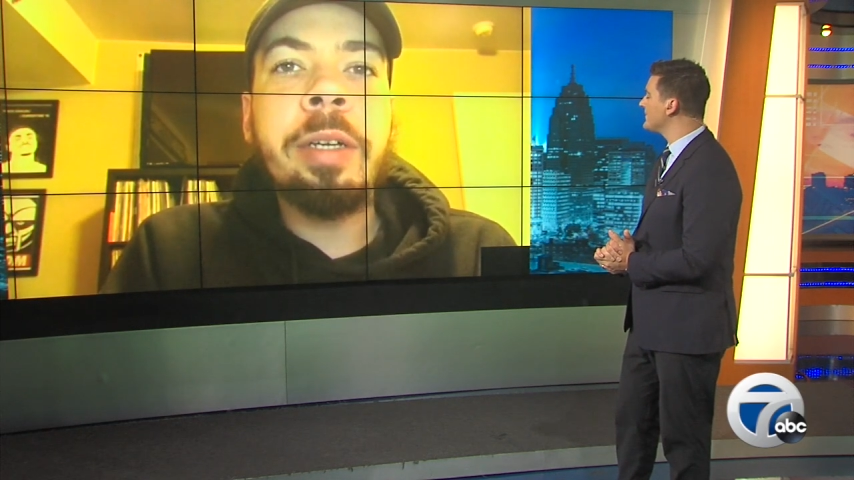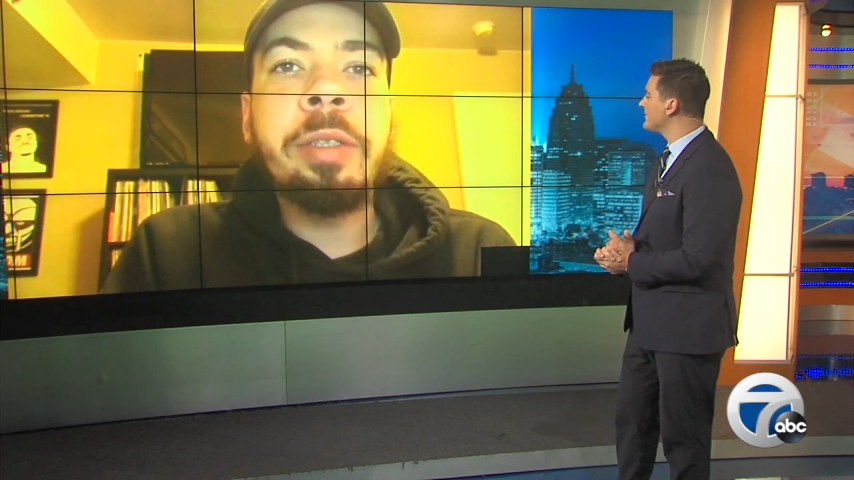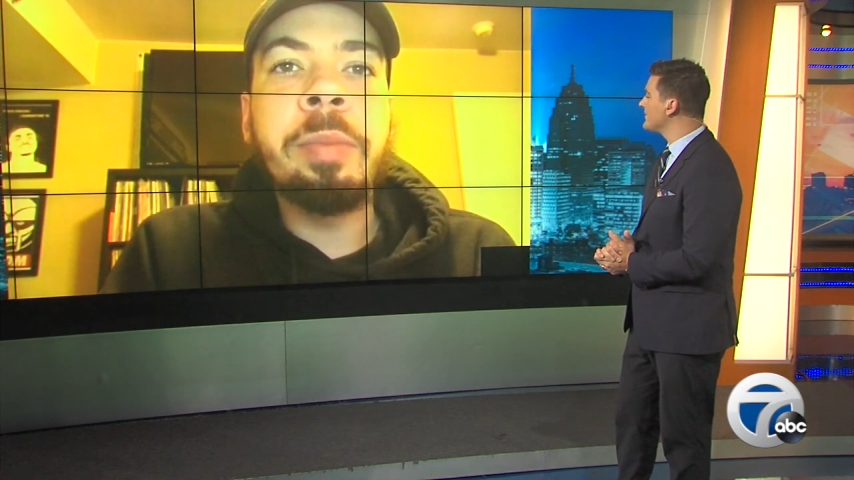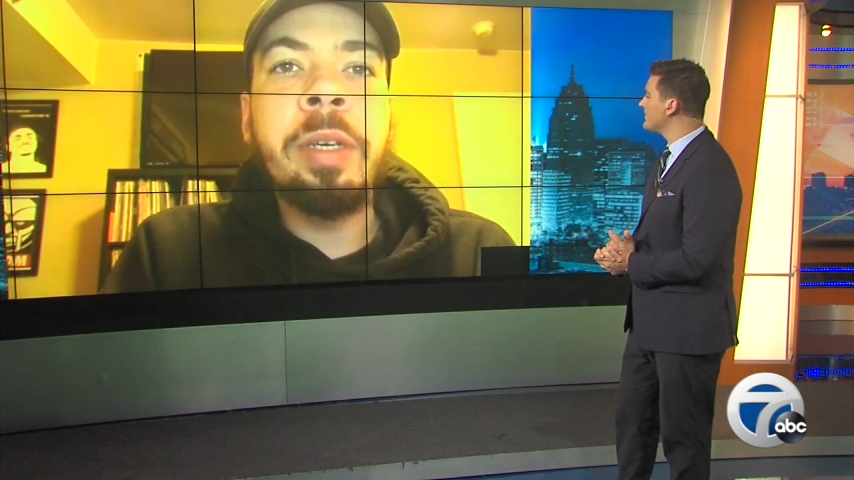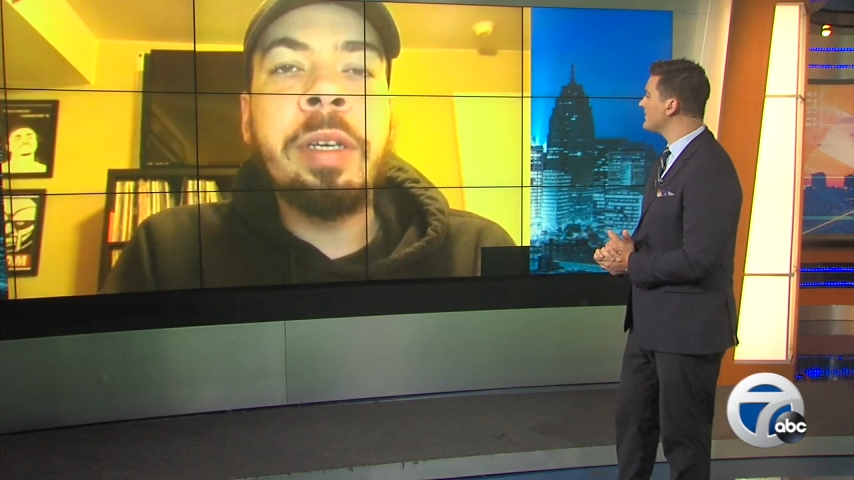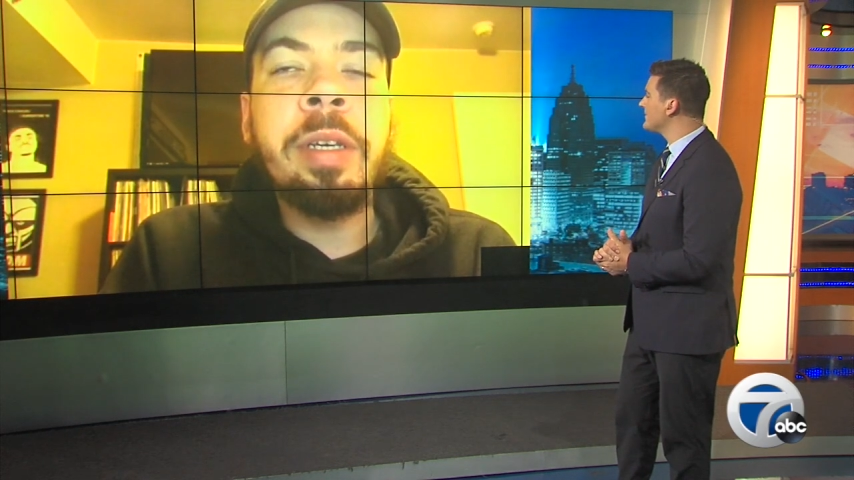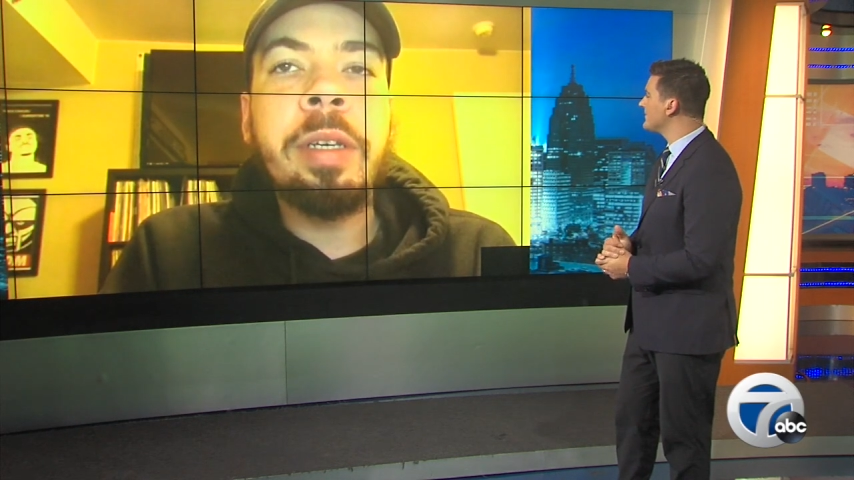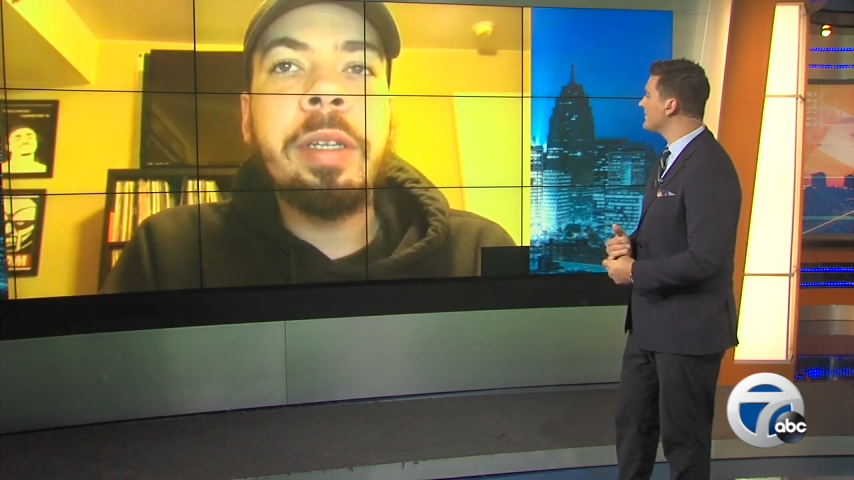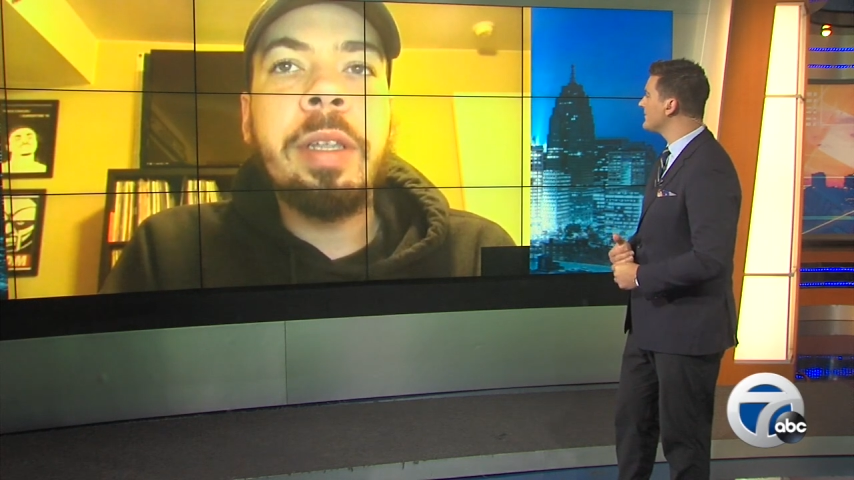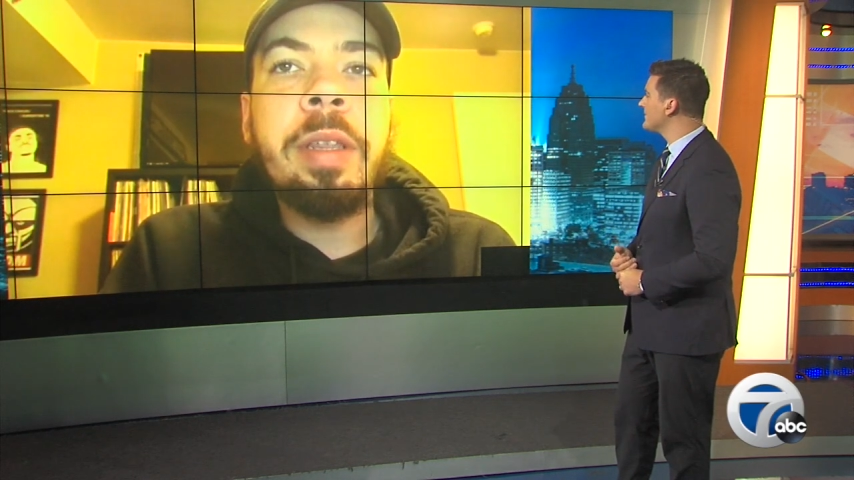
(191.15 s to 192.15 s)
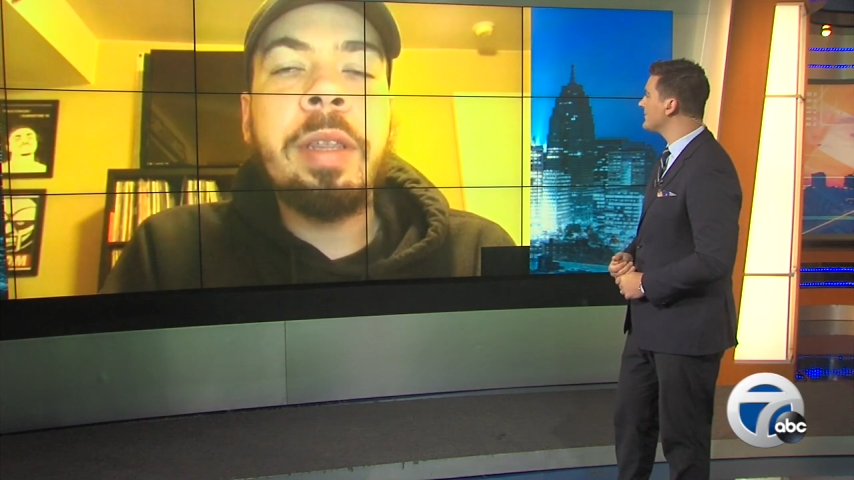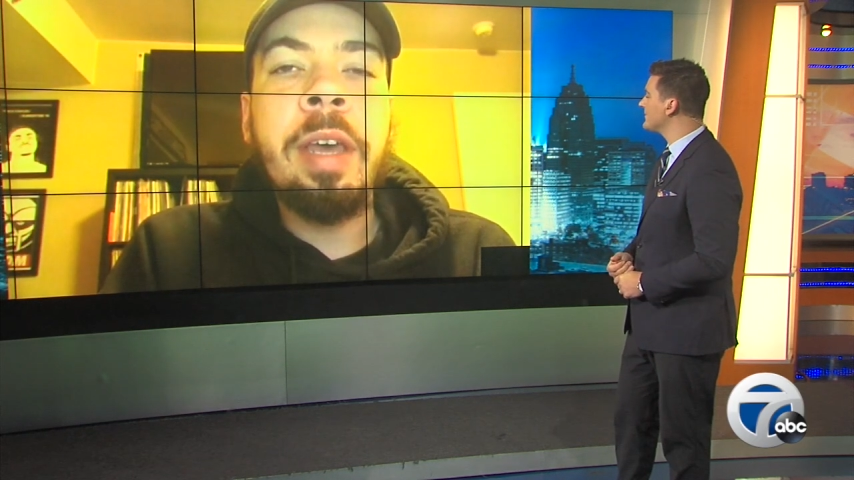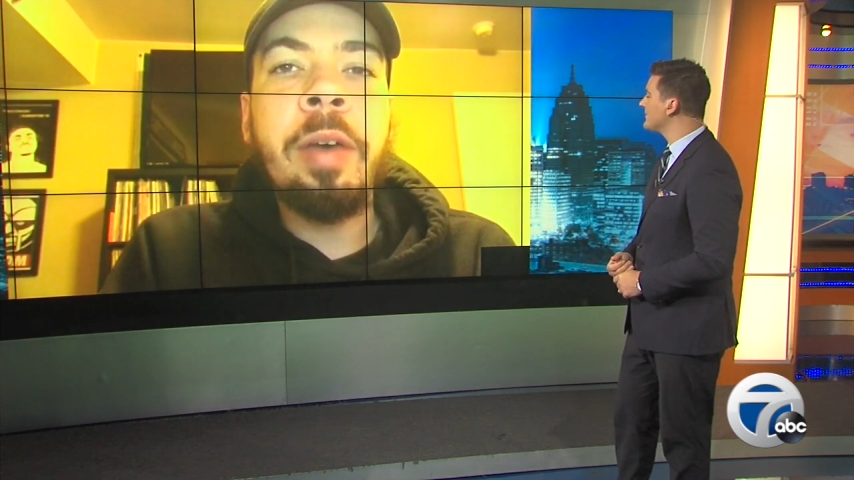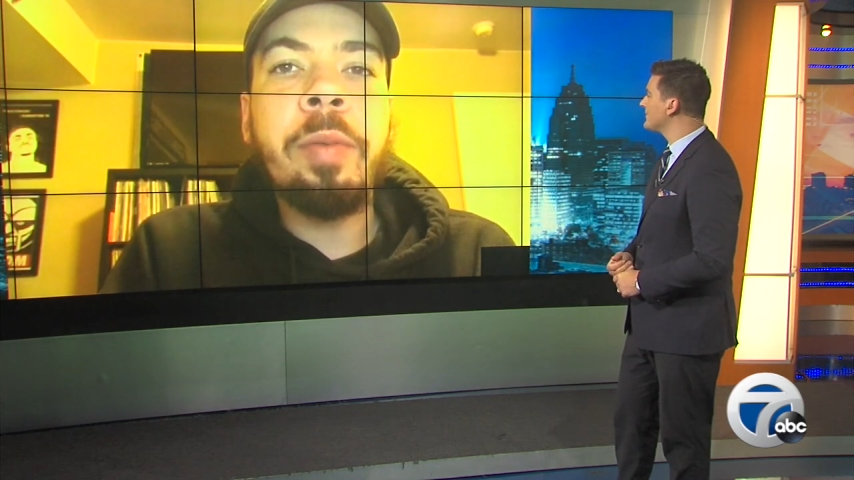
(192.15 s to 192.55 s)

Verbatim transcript: me that